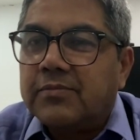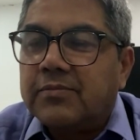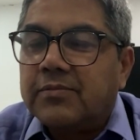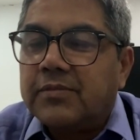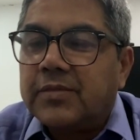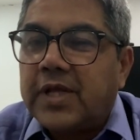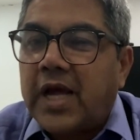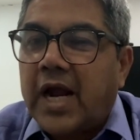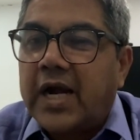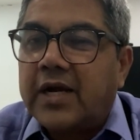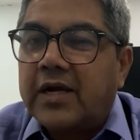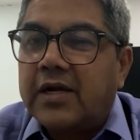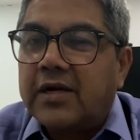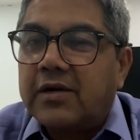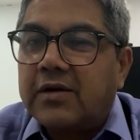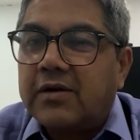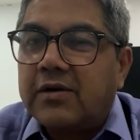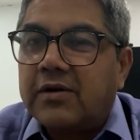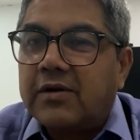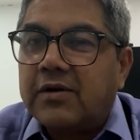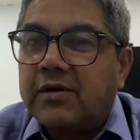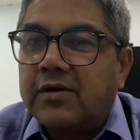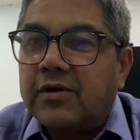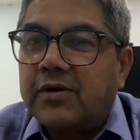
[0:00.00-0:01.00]
there
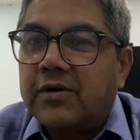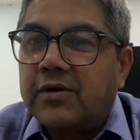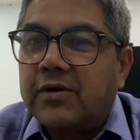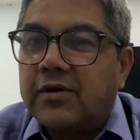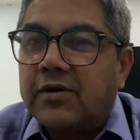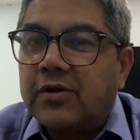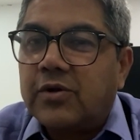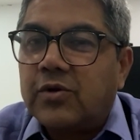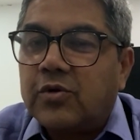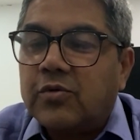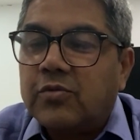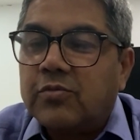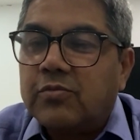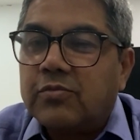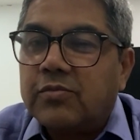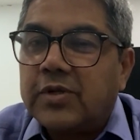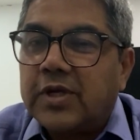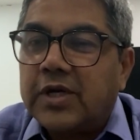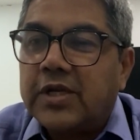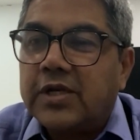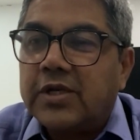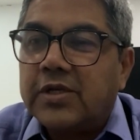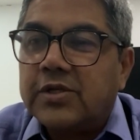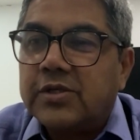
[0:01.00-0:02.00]

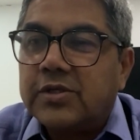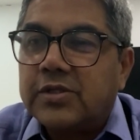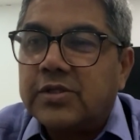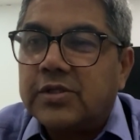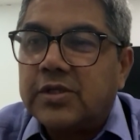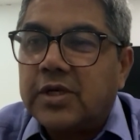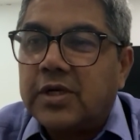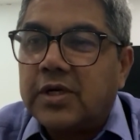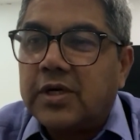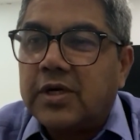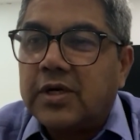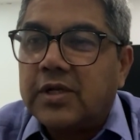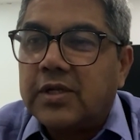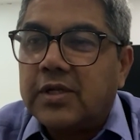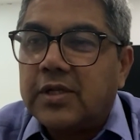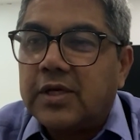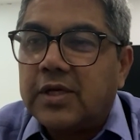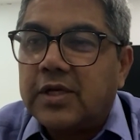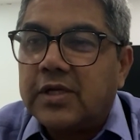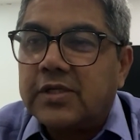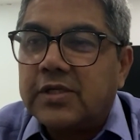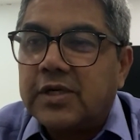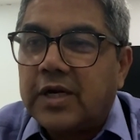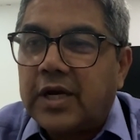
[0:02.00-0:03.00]
is
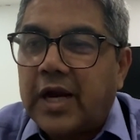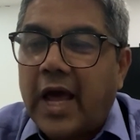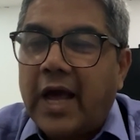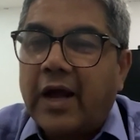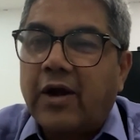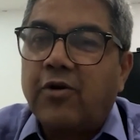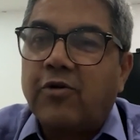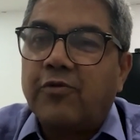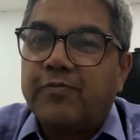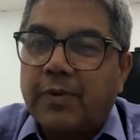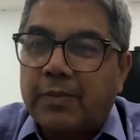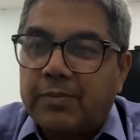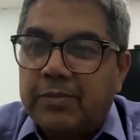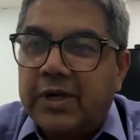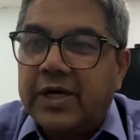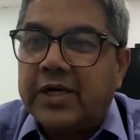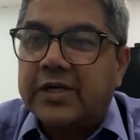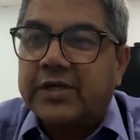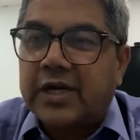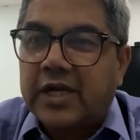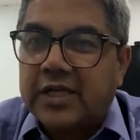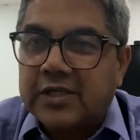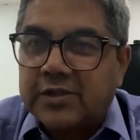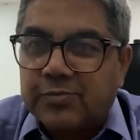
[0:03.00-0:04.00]
a lack of
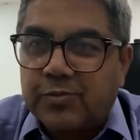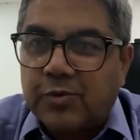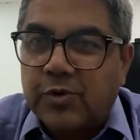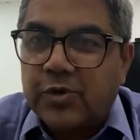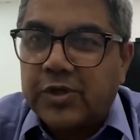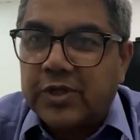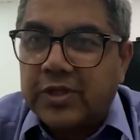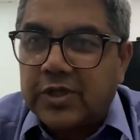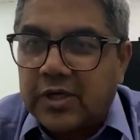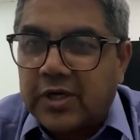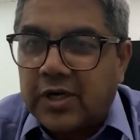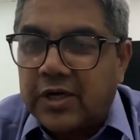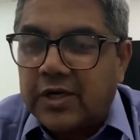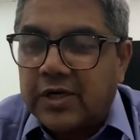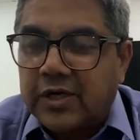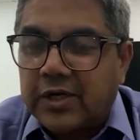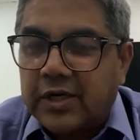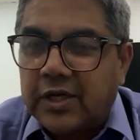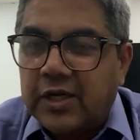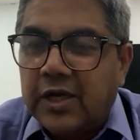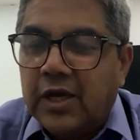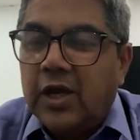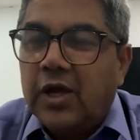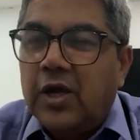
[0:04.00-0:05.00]
public transport in the
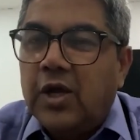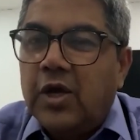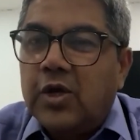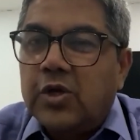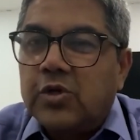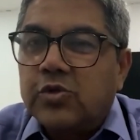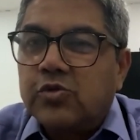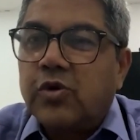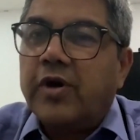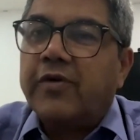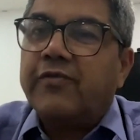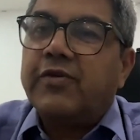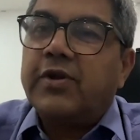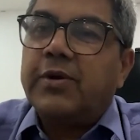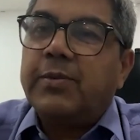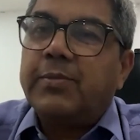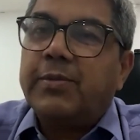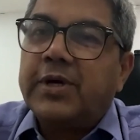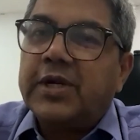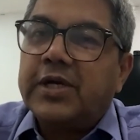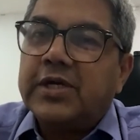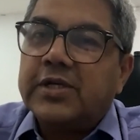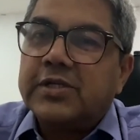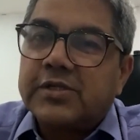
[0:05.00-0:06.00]
country, so
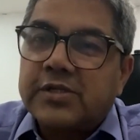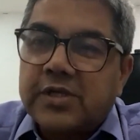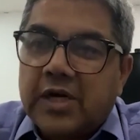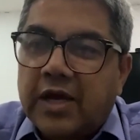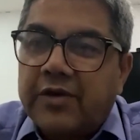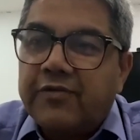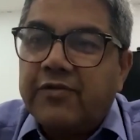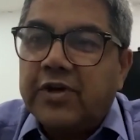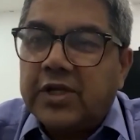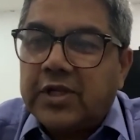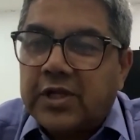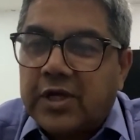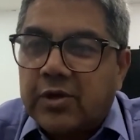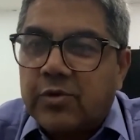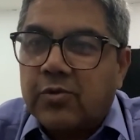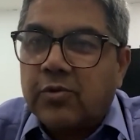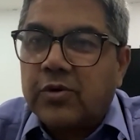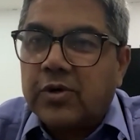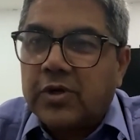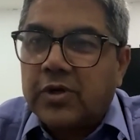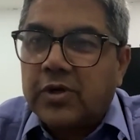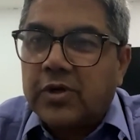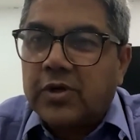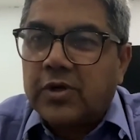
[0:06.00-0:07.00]
everybody is driving their
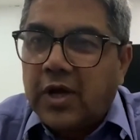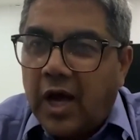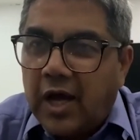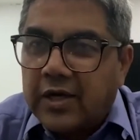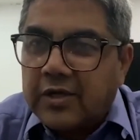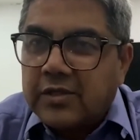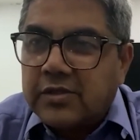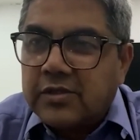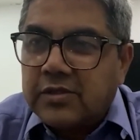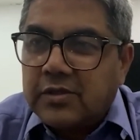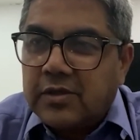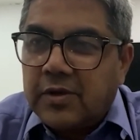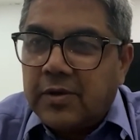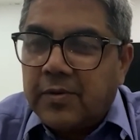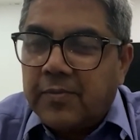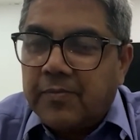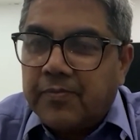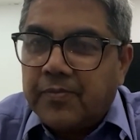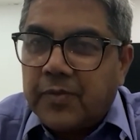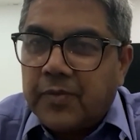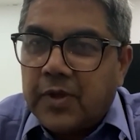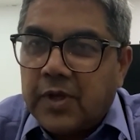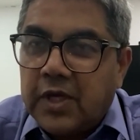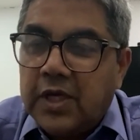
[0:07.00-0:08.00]
own cars,
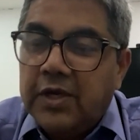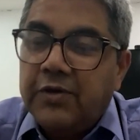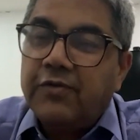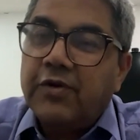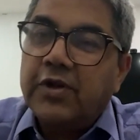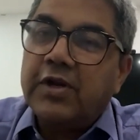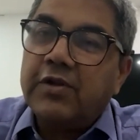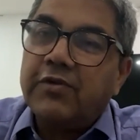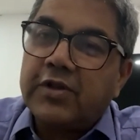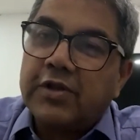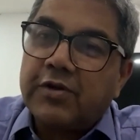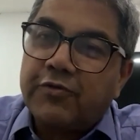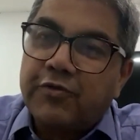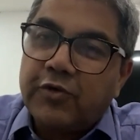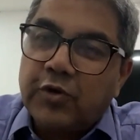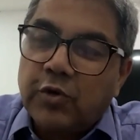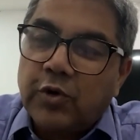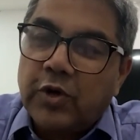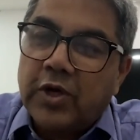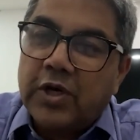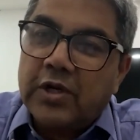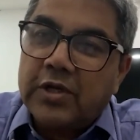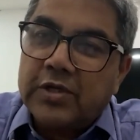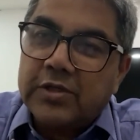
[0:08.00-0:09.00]
even if the
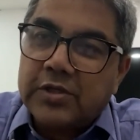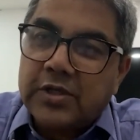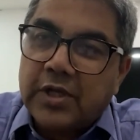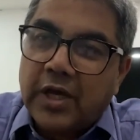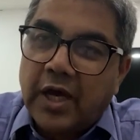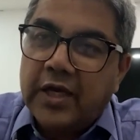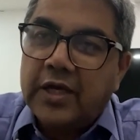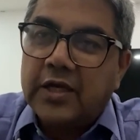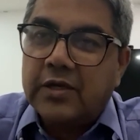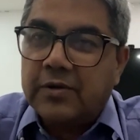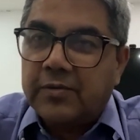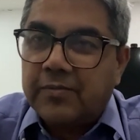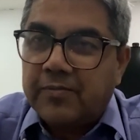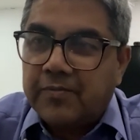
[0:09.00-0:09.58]
fuel is high,